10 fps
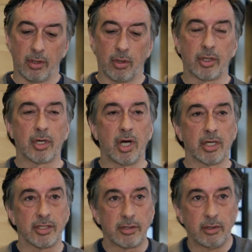
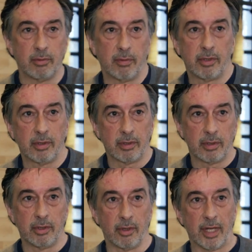Horhog is, you
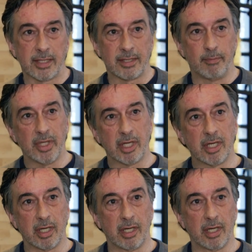know, that's a big,